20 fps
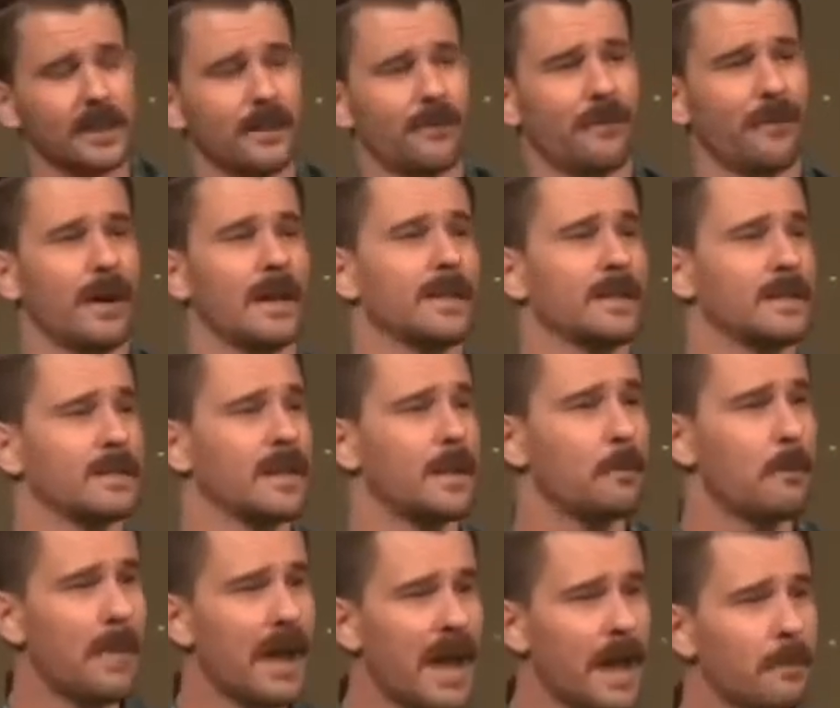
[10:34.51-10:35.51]
dear friends,
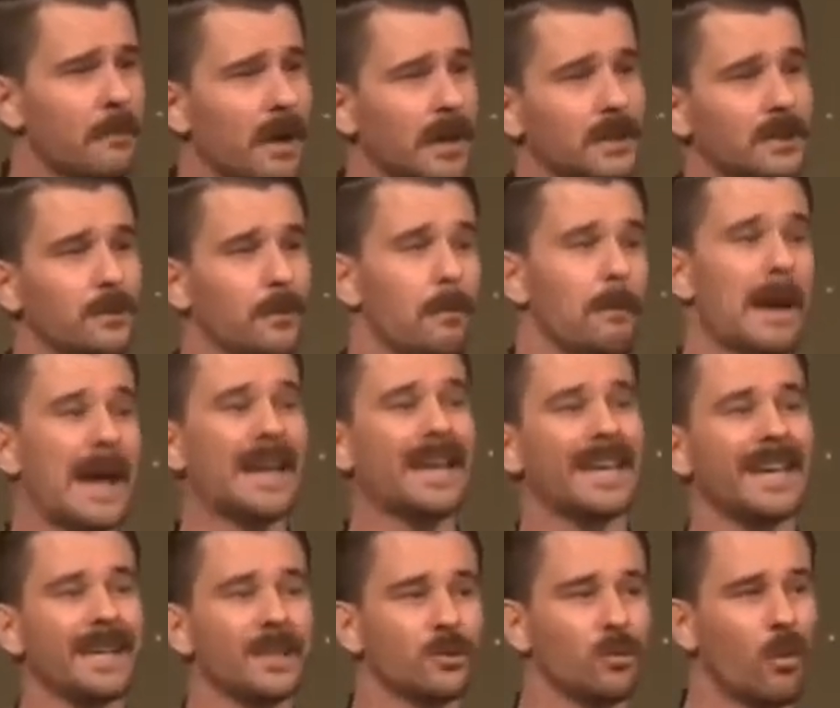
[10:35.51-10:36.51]
that man must
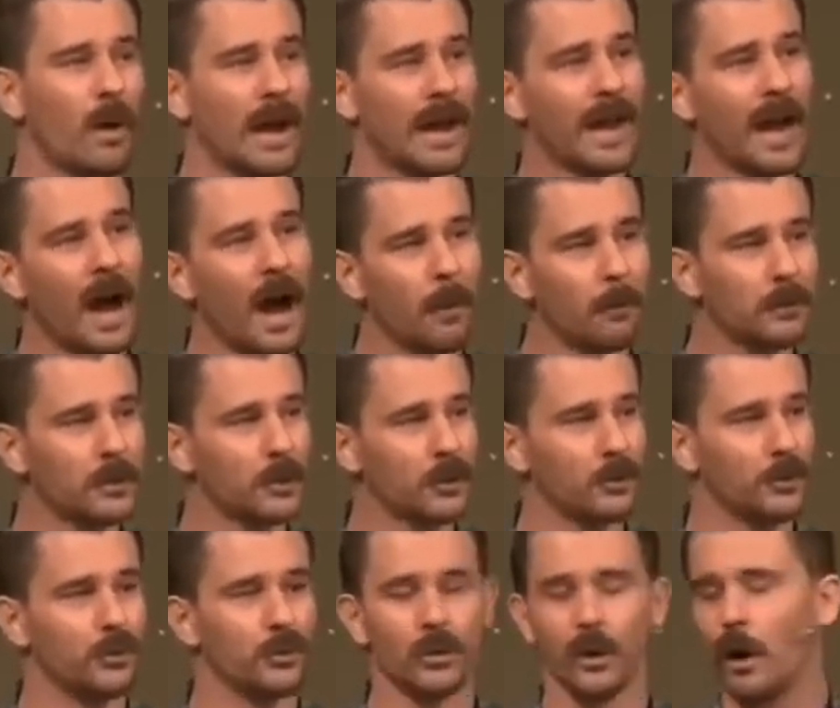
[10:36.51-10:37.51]
make his way up
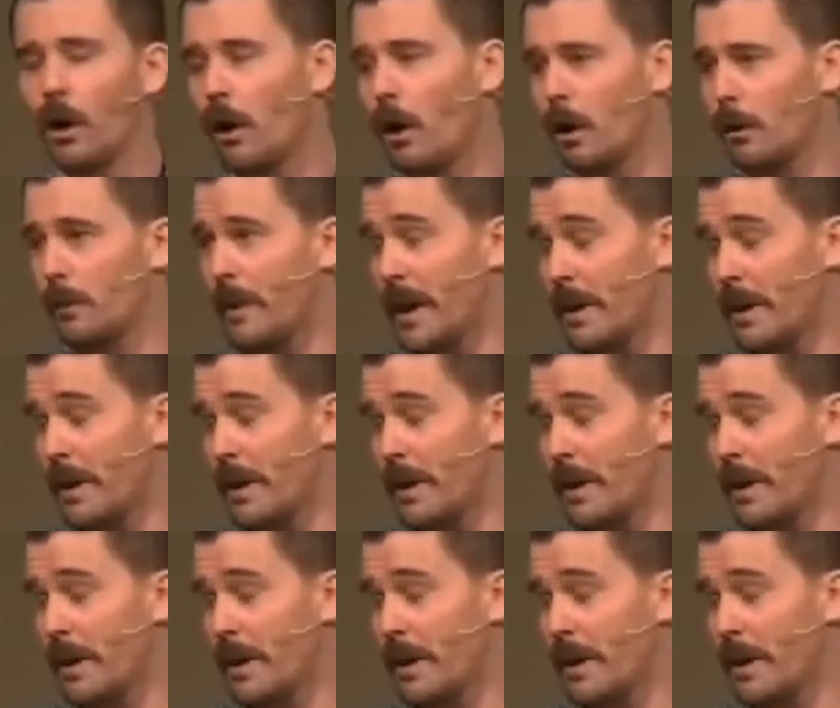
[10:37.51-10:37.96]
to God.